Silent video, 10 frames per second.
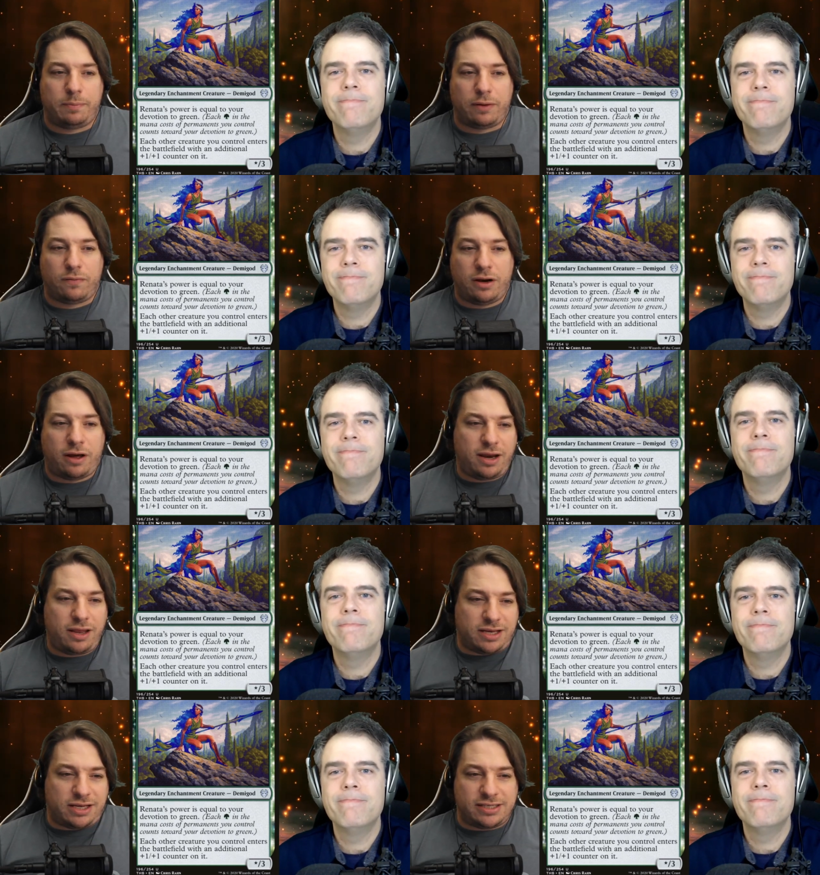Speaker 1: but Renata
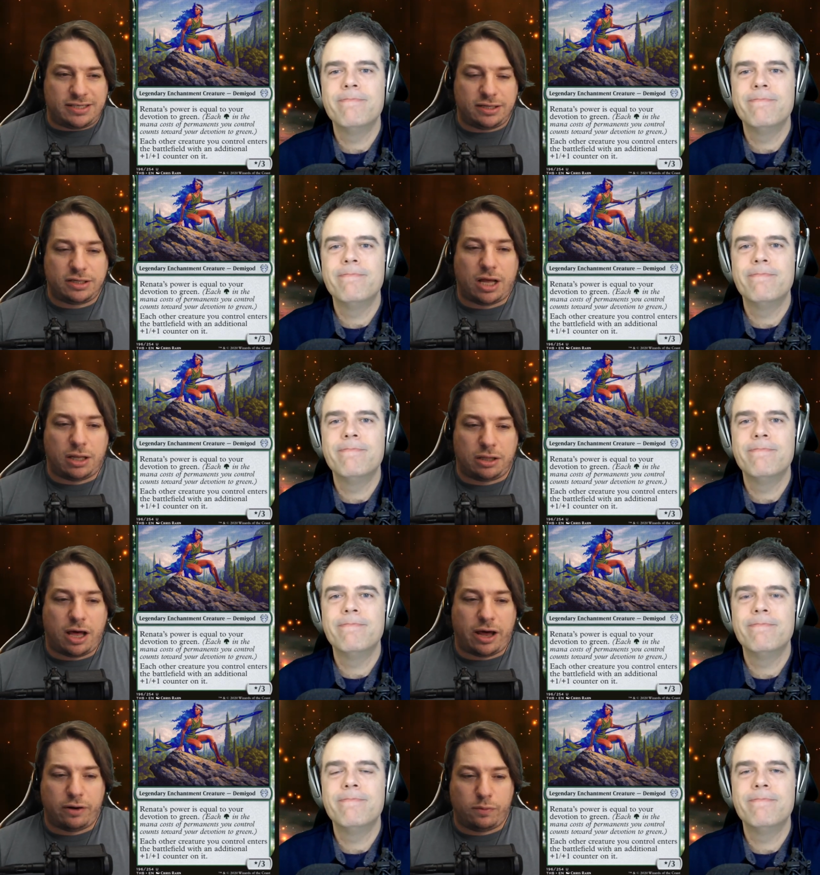does a
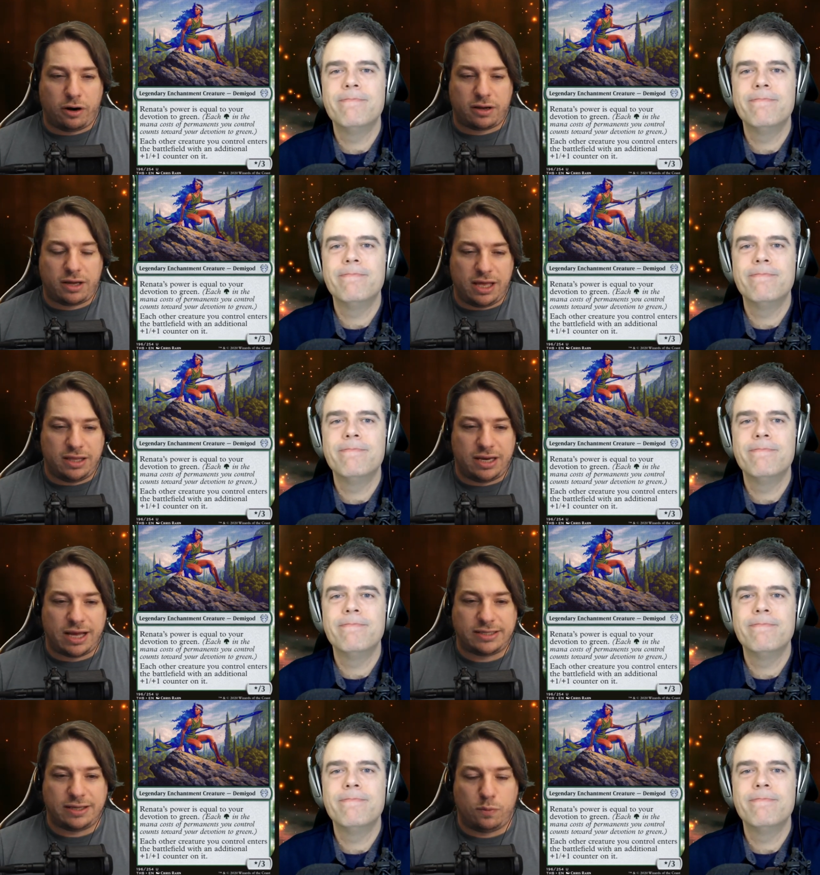lot of work in the
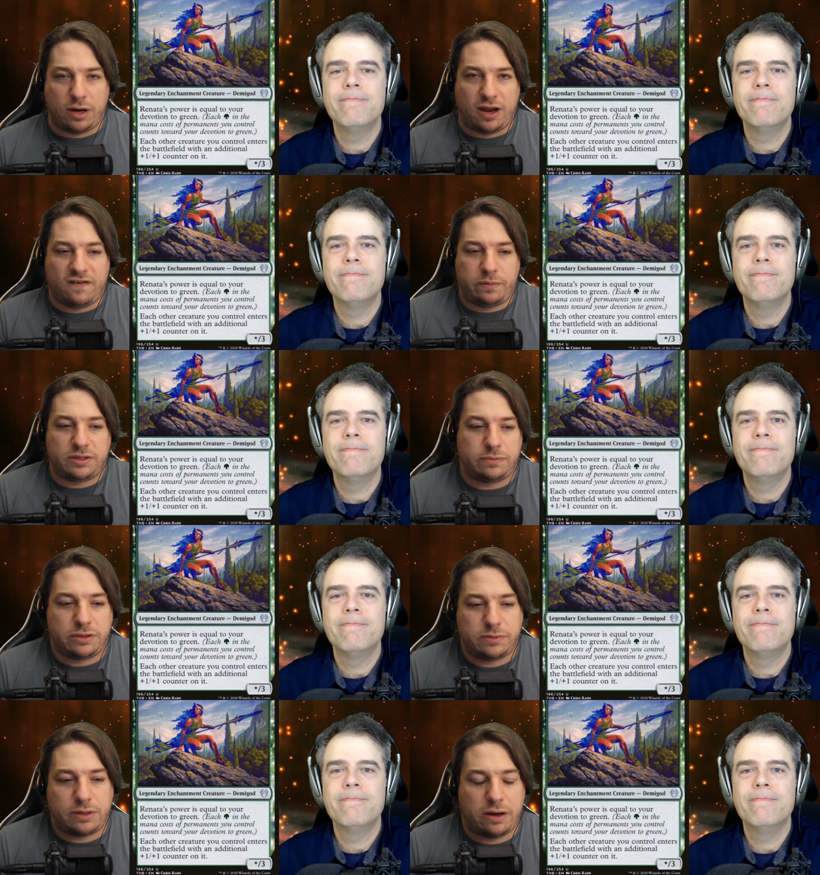decks that want to have plus one
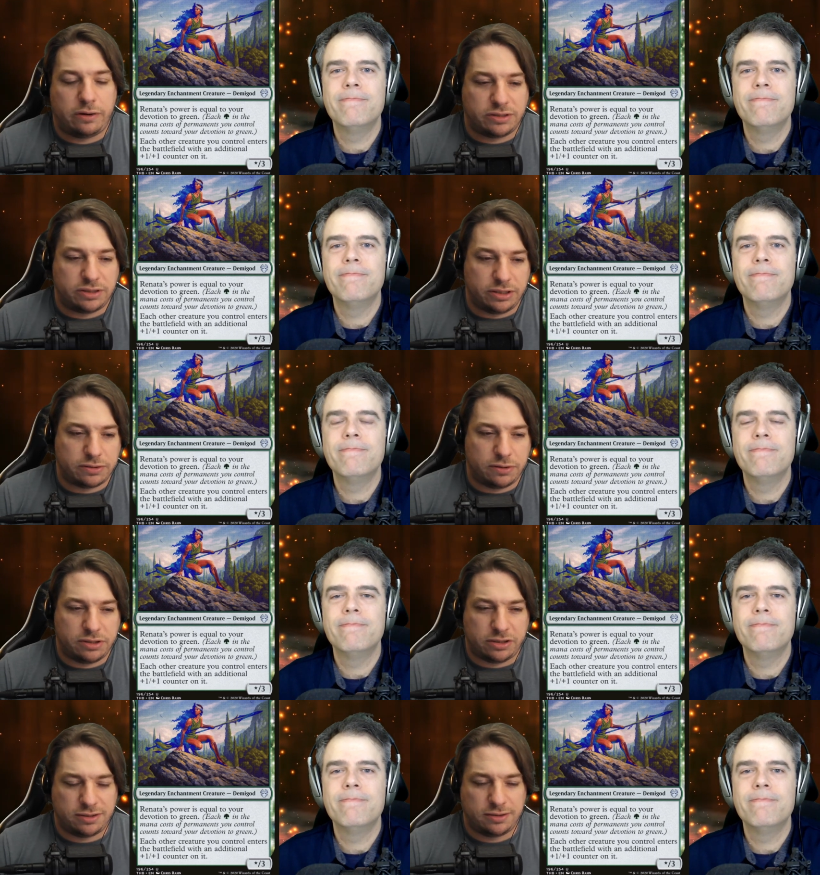plus one counters on these
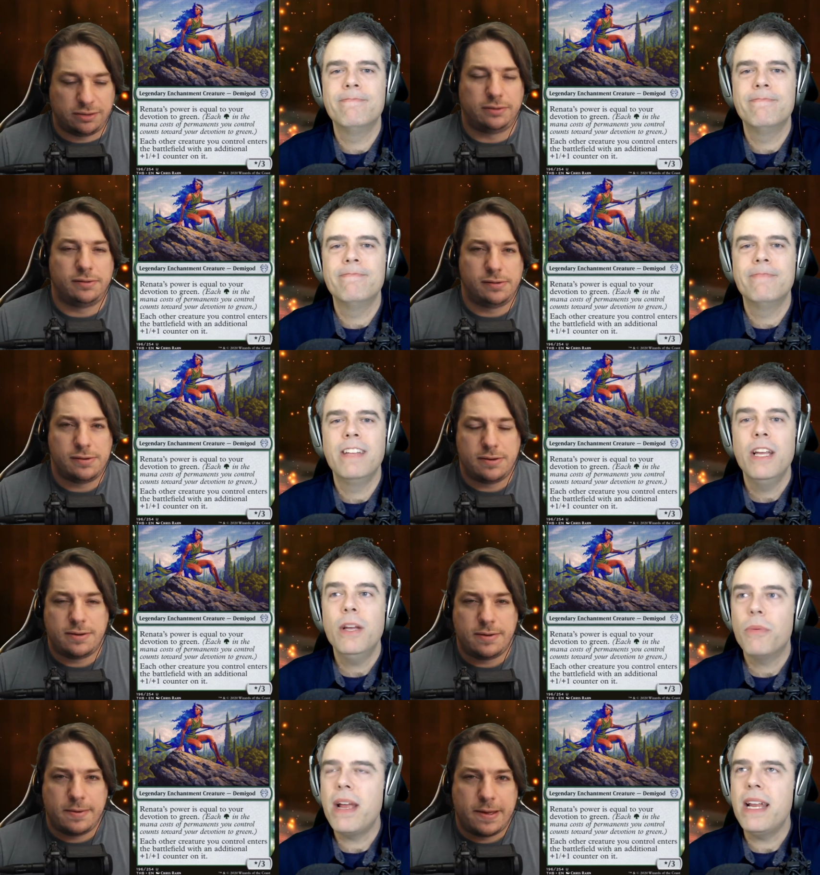creatures.
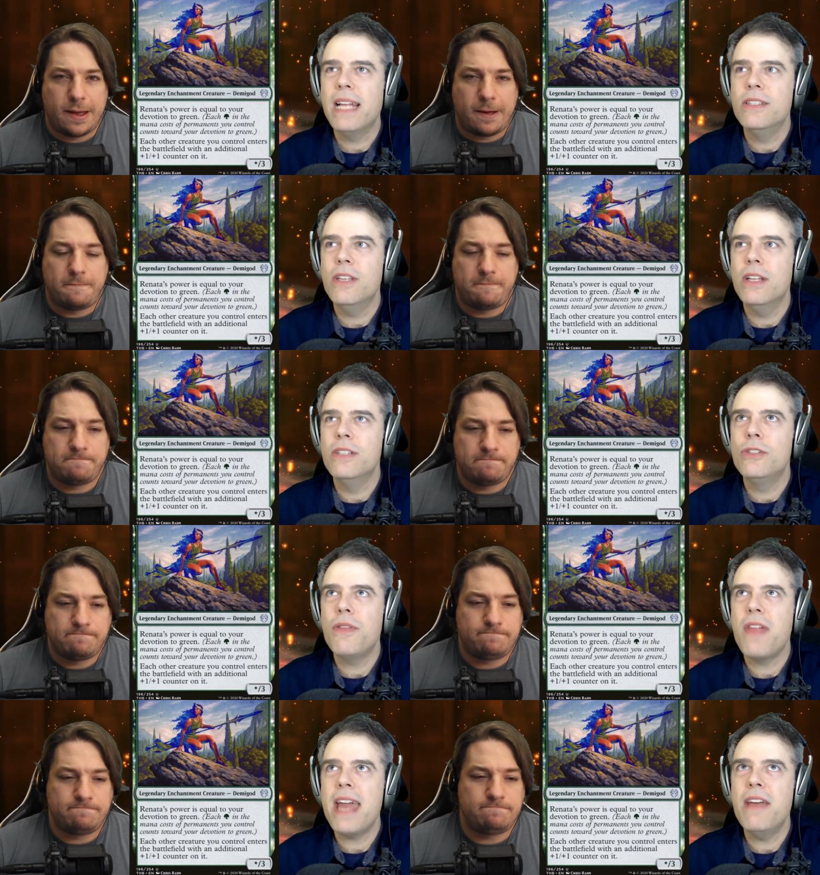
Speaker 2: Right, and and so
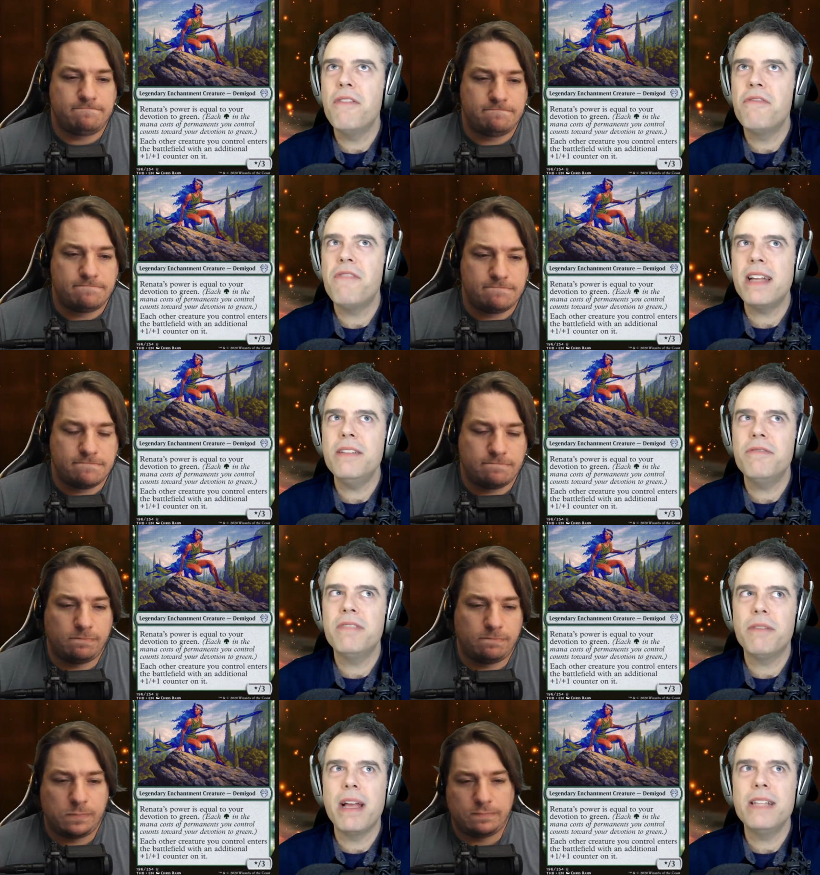that effectively,
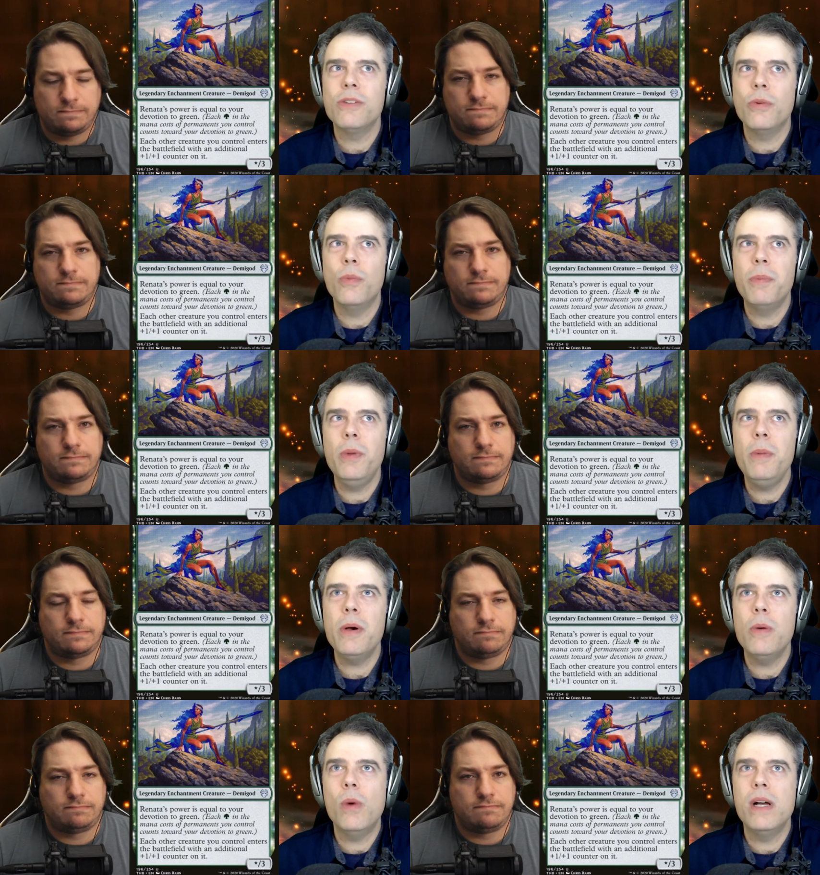right, so we we put
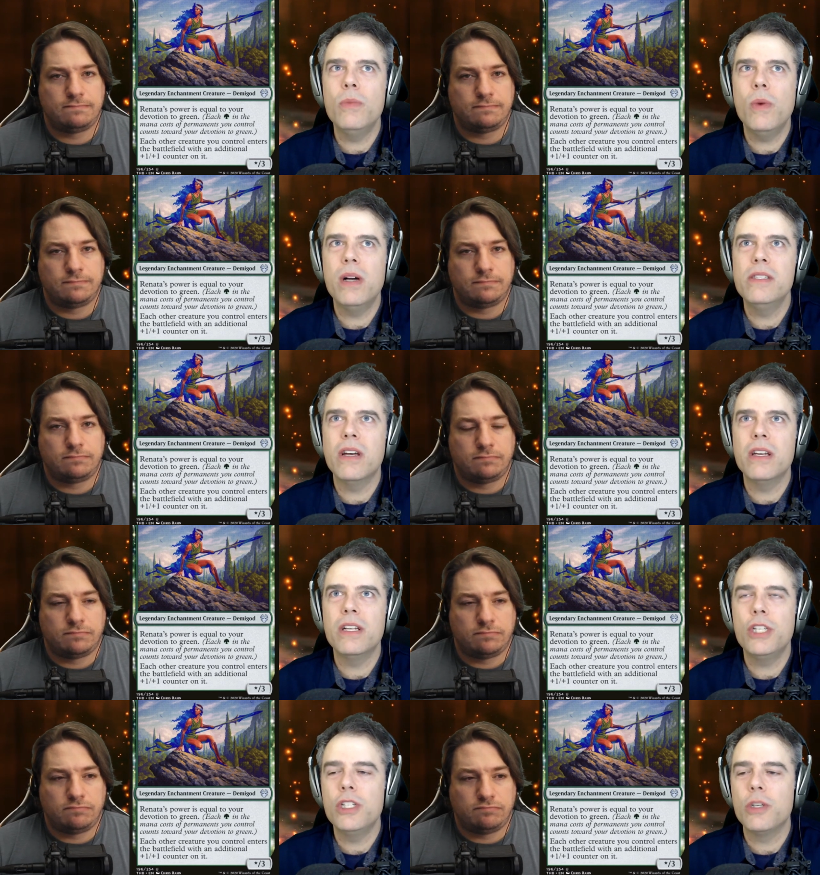one ones on a
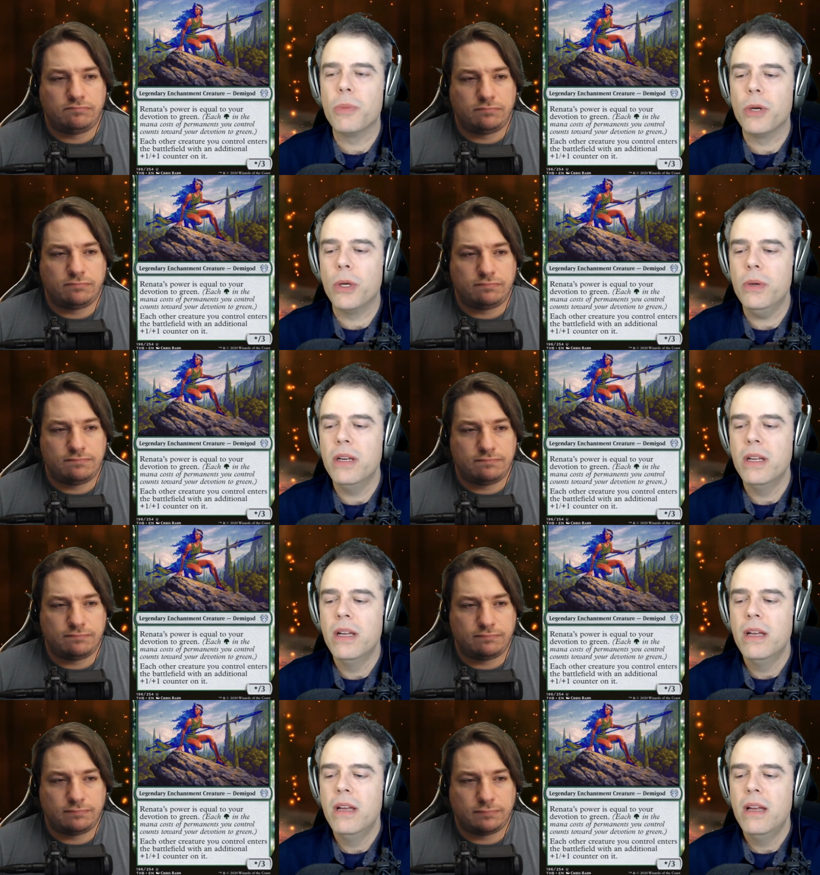Ginger Brute,
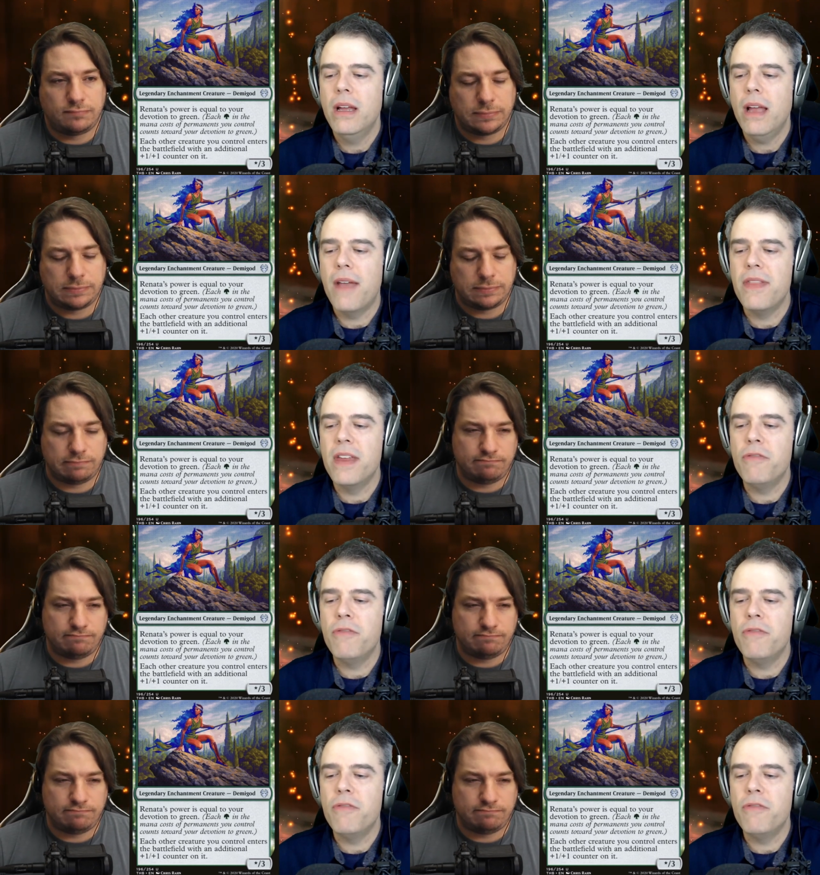and then if